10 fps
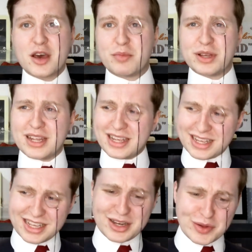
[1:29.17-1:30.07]
but
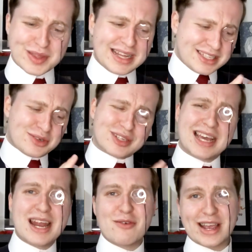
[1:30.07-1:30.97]
you know, that's not
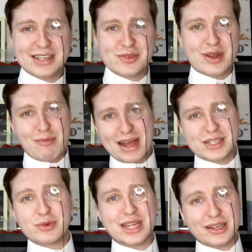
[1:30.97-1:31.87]
tailoring, it doesn't really
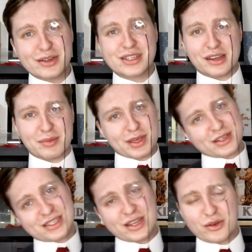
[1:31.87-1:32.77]
matter what that looks like,
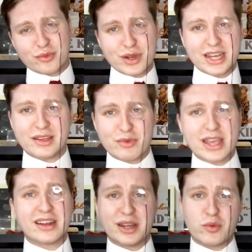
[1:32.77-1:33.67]
because they're not really
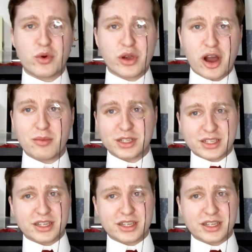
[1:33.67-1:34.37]
regularly worn garments